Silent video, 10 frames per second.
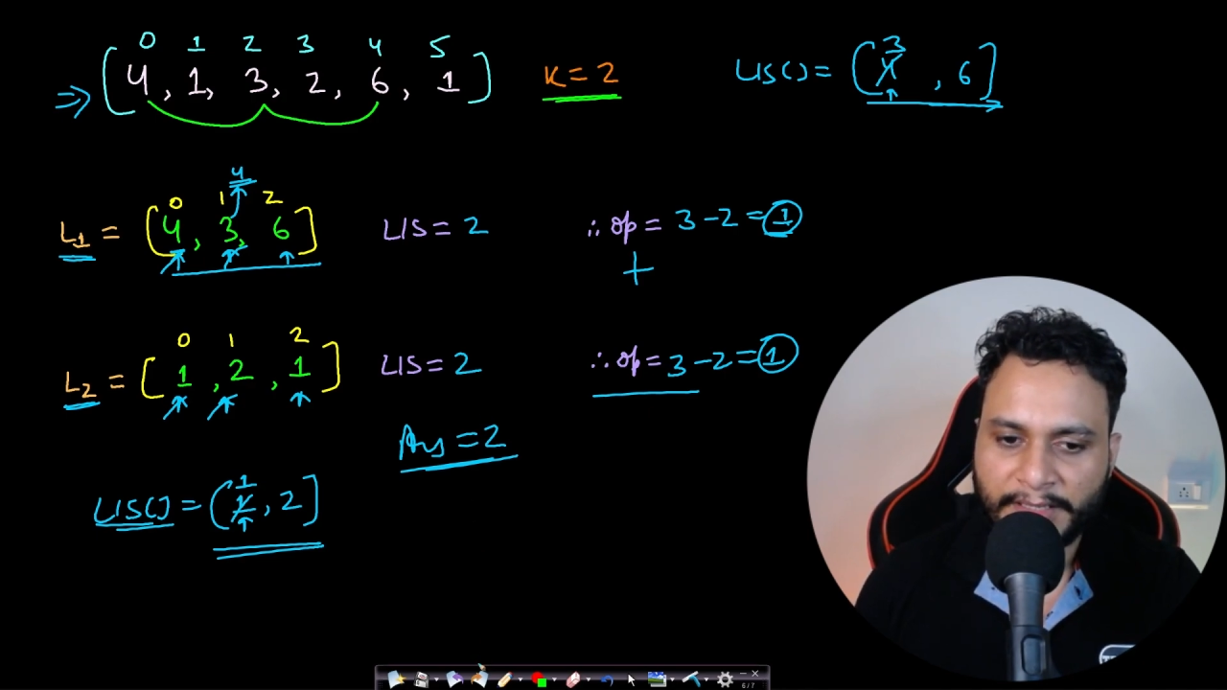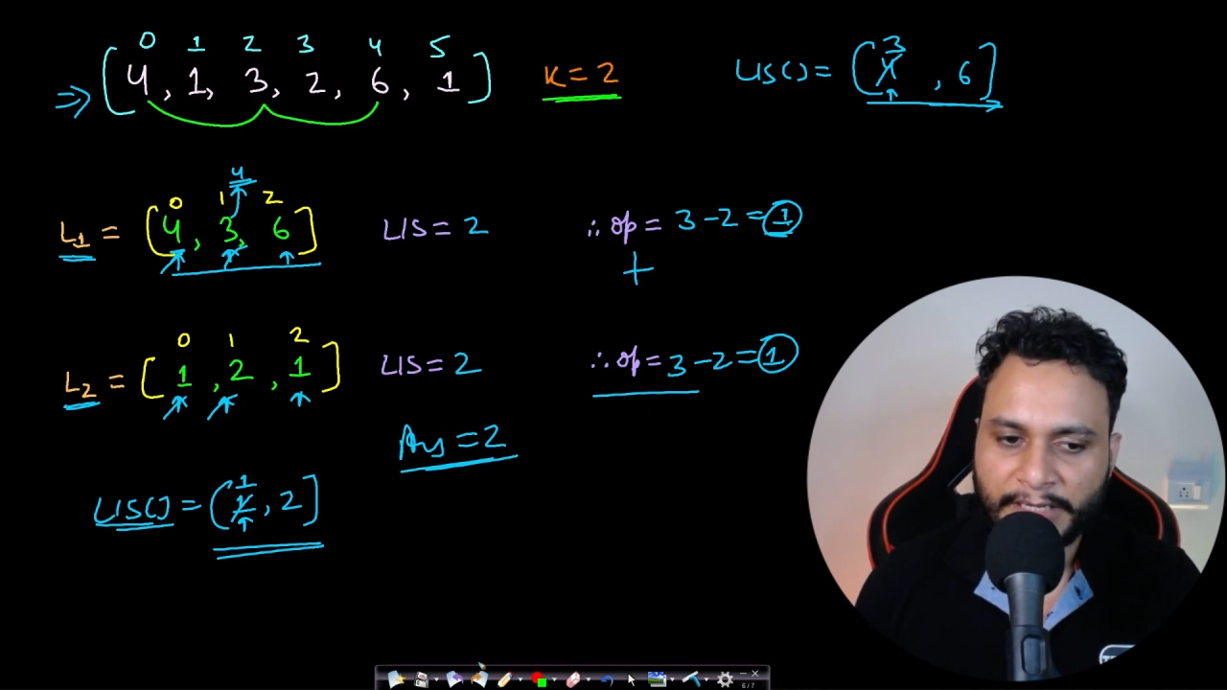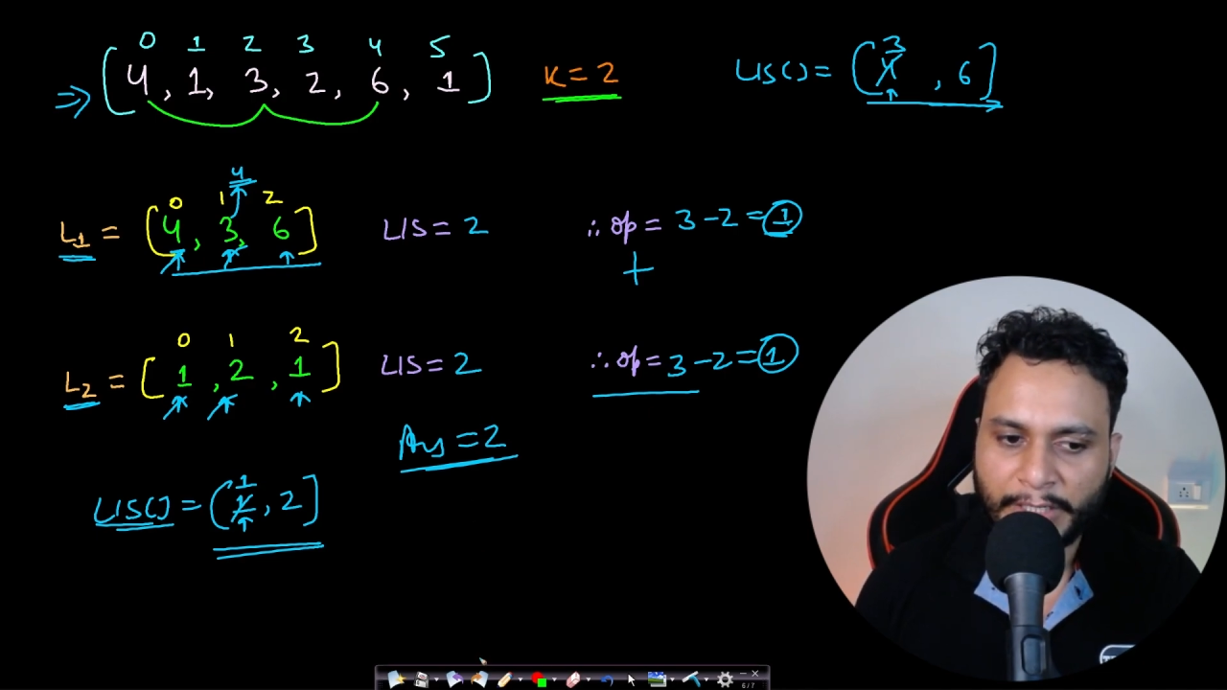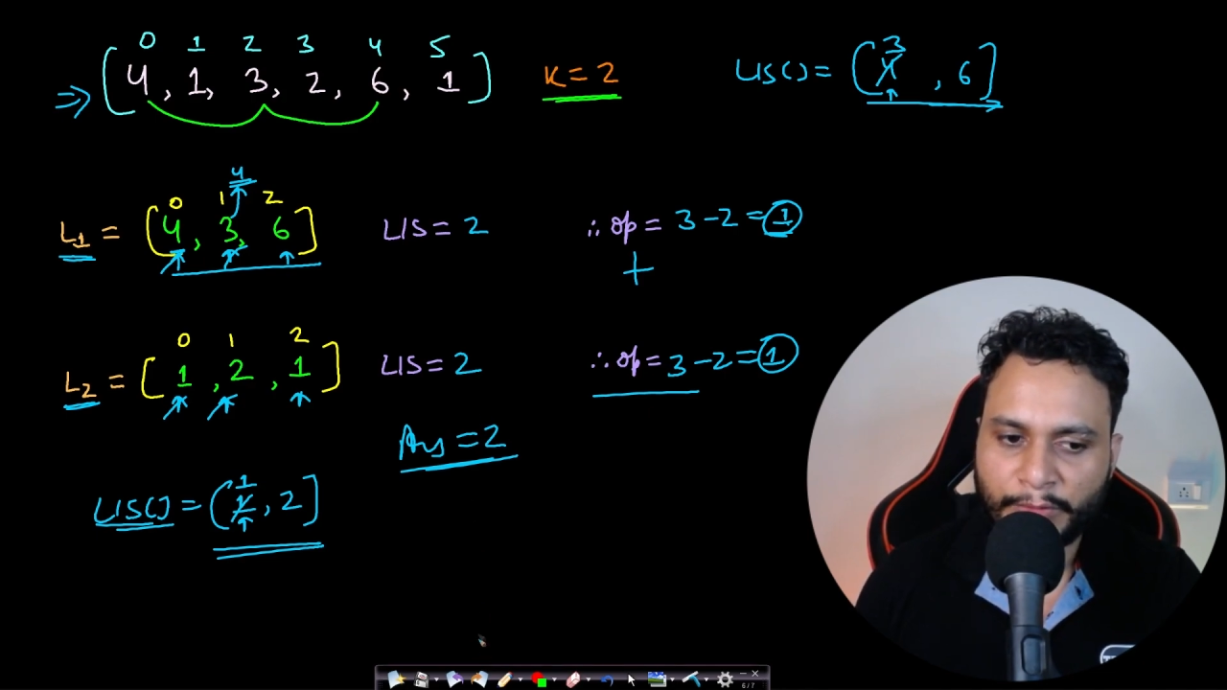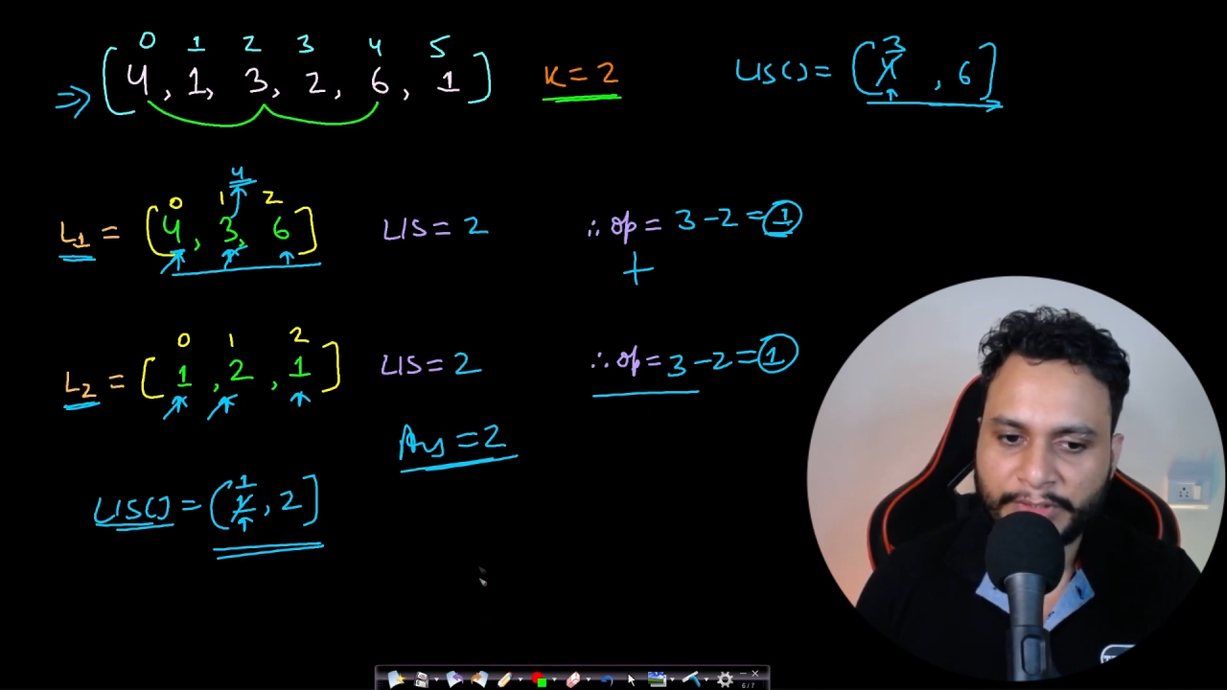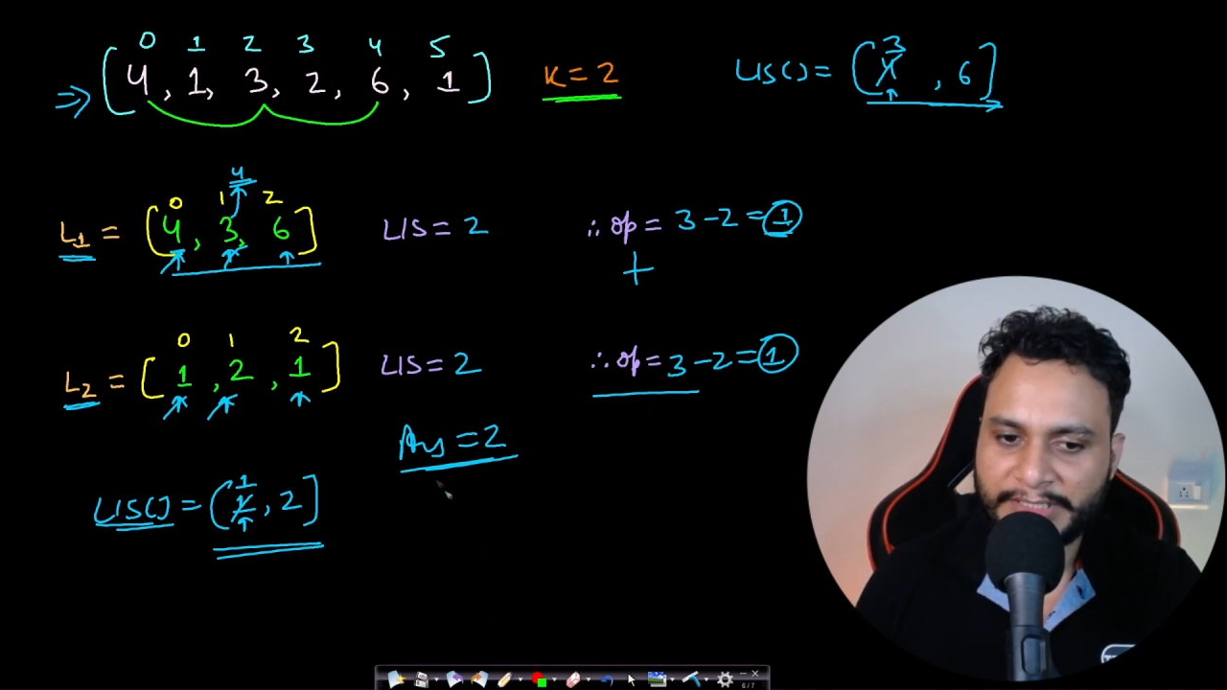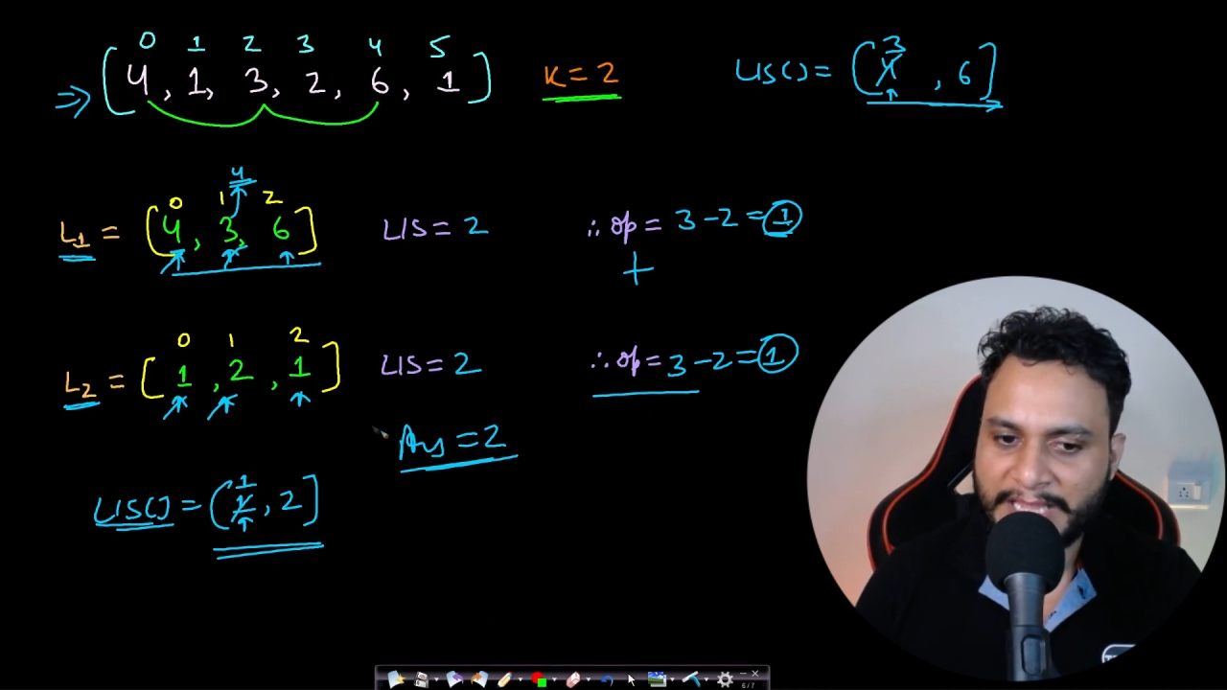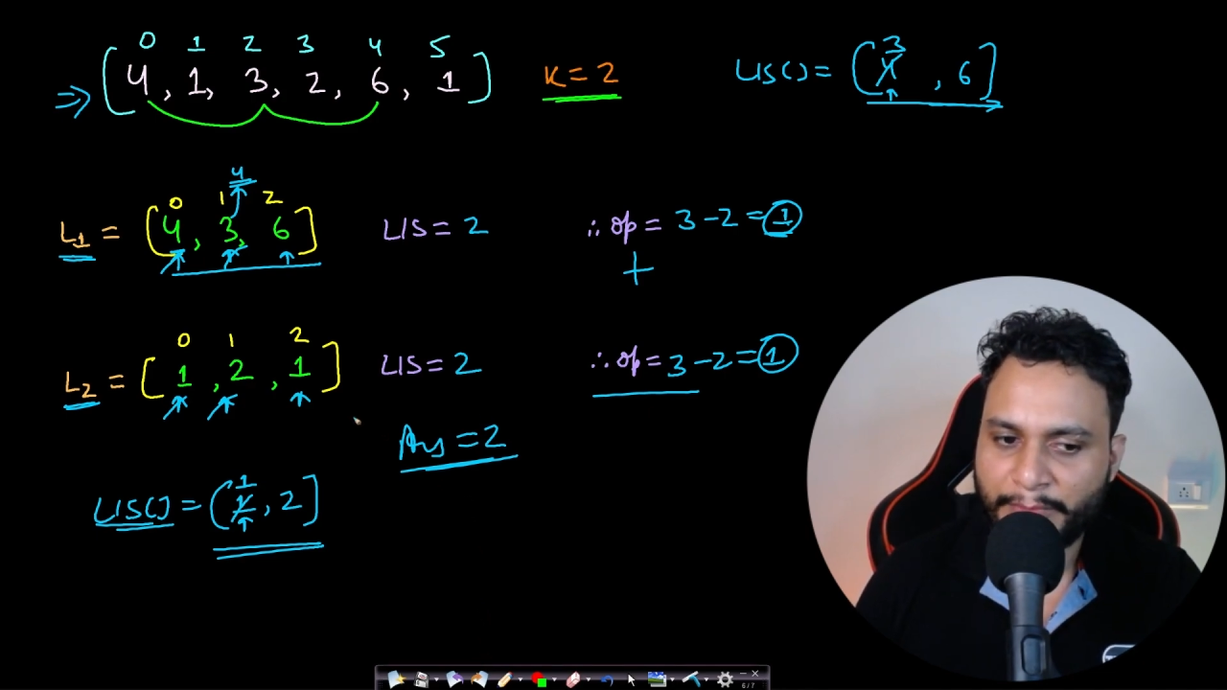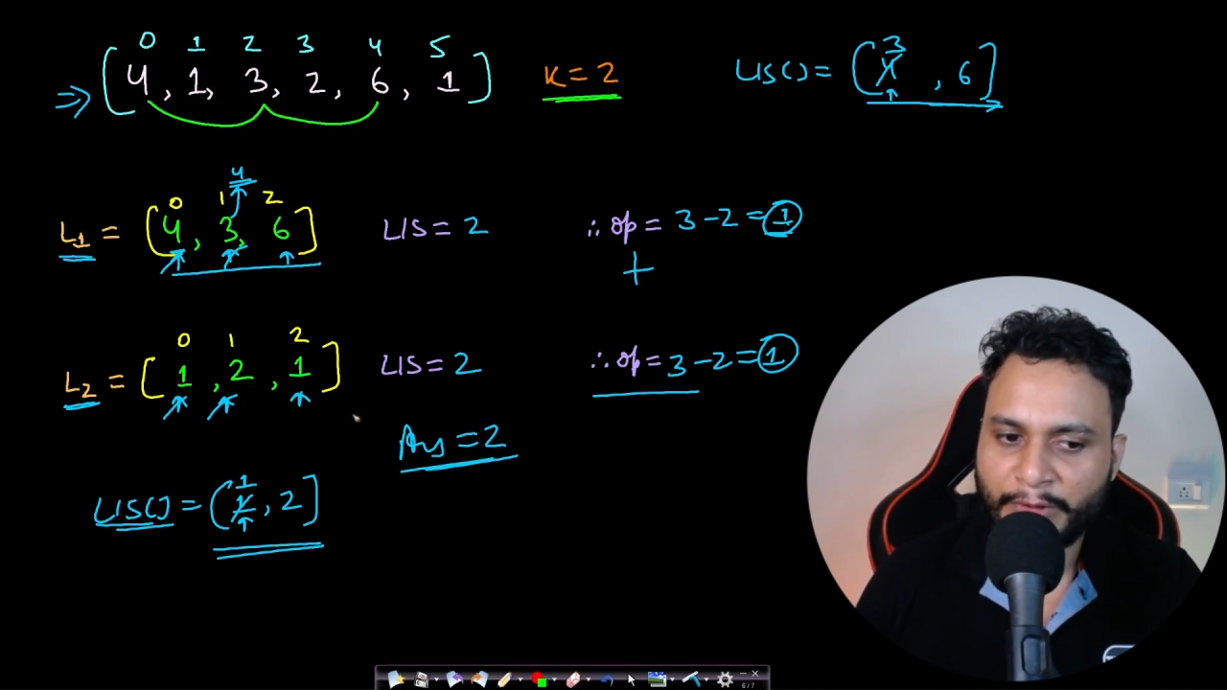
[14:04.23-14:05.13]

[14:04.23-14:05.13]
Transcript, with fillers: Now the time